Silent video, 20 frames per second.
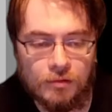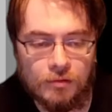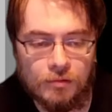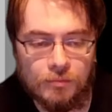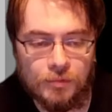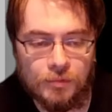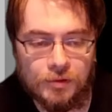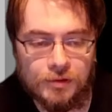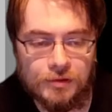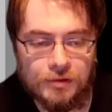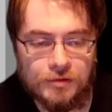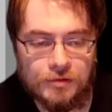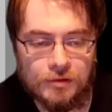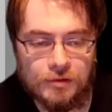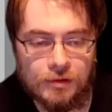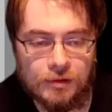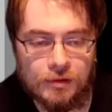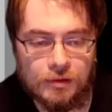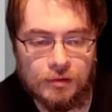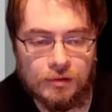But it's,
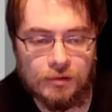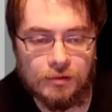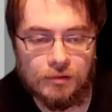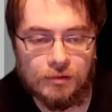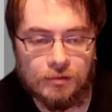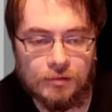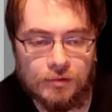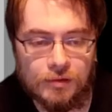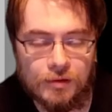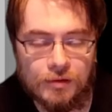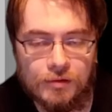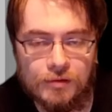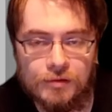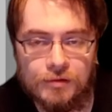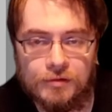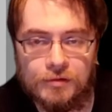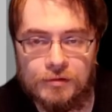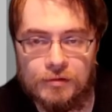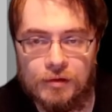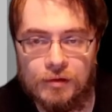the
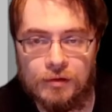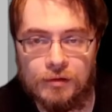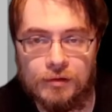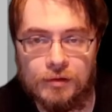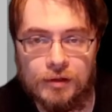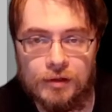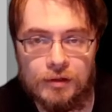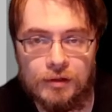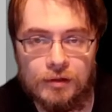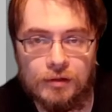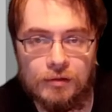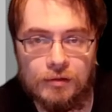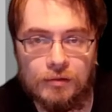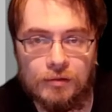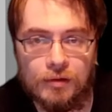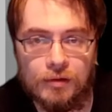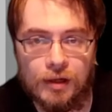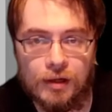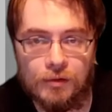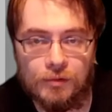currents aren't getting
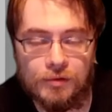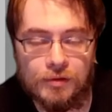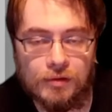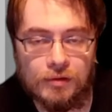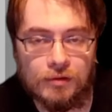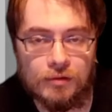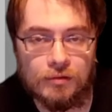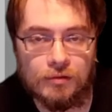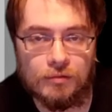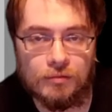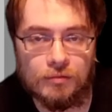out there.